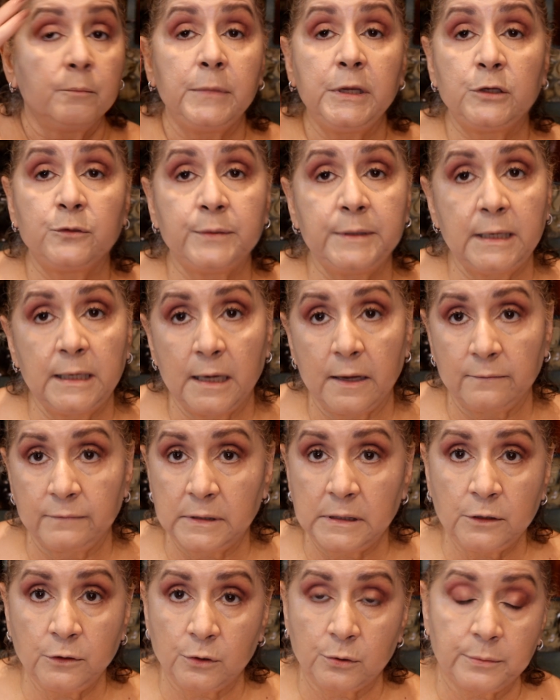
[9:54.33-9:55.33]
between
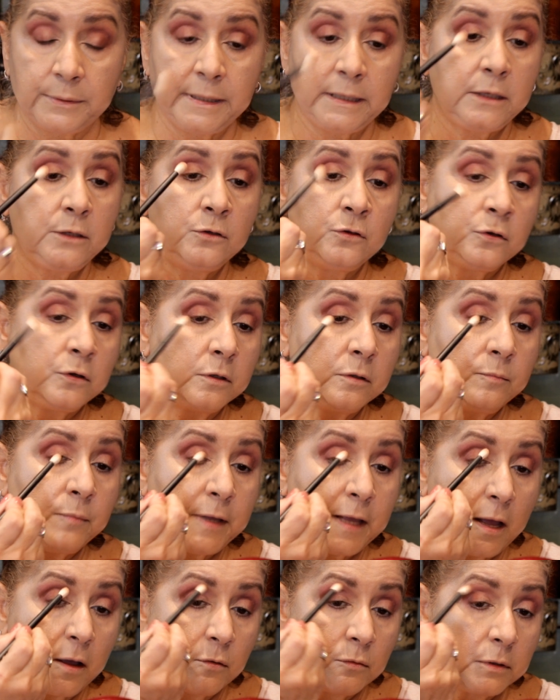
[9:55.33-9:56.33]
11 and 3, you couldn't
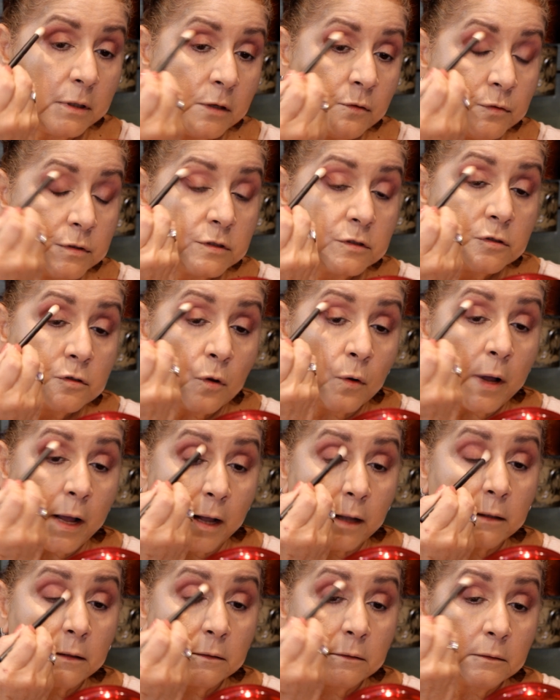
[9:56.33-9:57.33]
be out. It was so
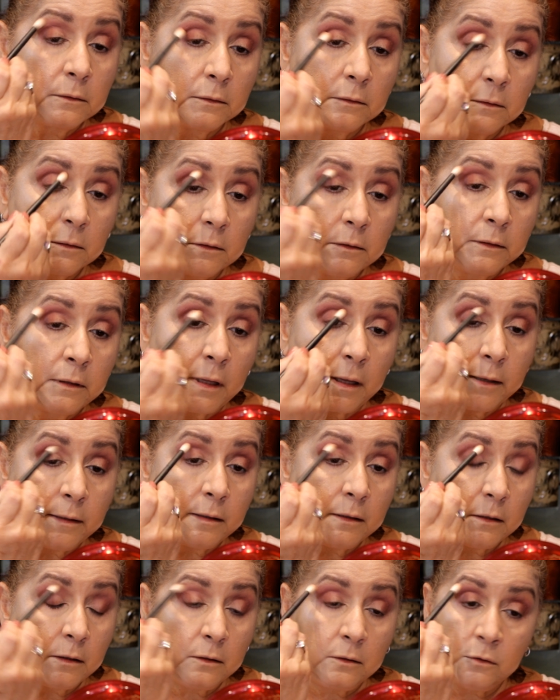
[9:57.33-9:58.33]
hot
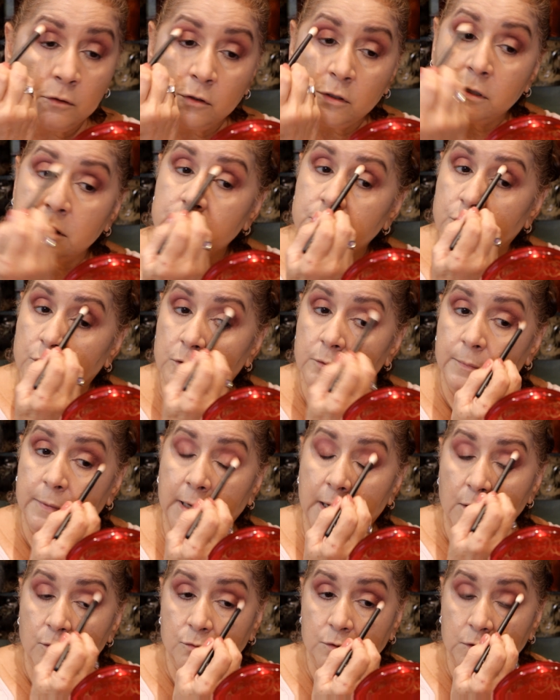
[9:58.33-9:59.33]
that you just couldn't
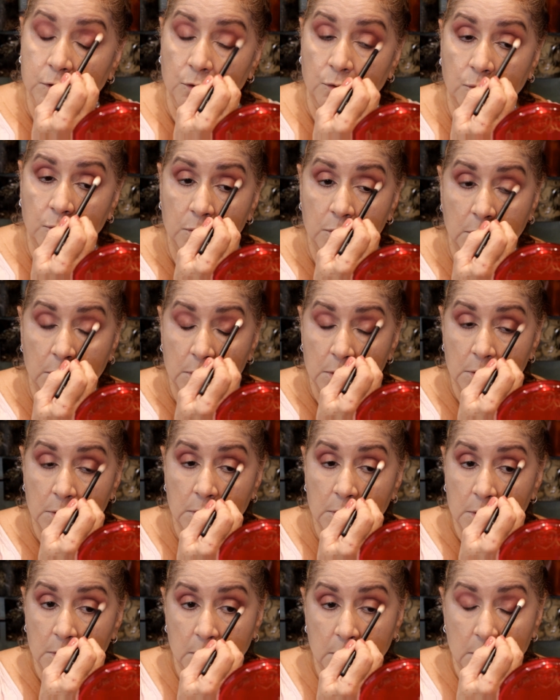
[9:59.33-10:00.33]
be out. So
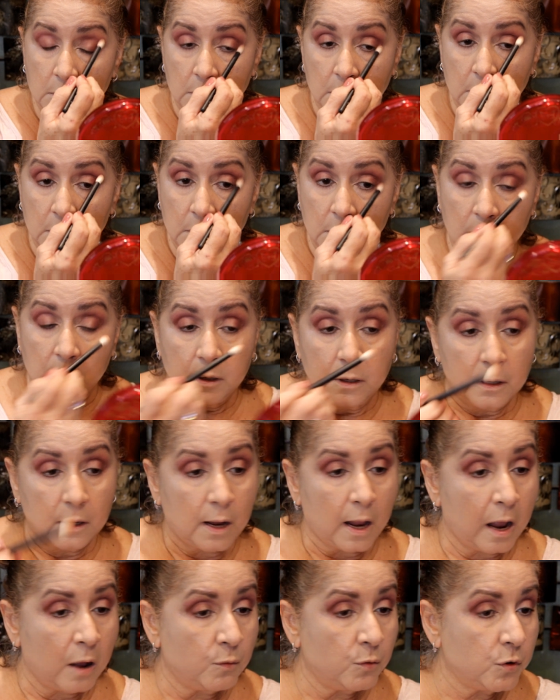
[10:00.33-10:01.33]

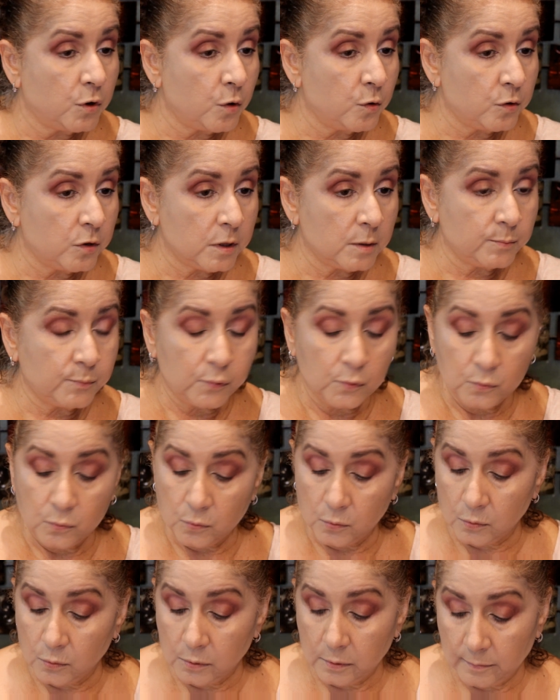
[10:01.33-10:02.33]
I will go to the
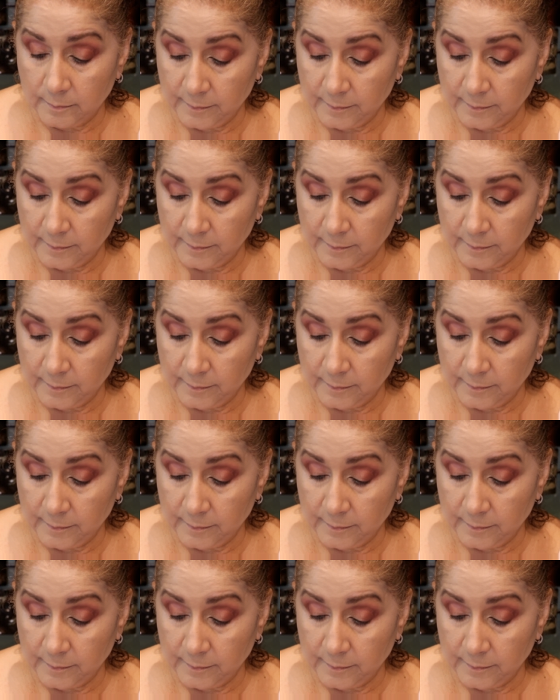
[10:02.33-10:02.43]
pool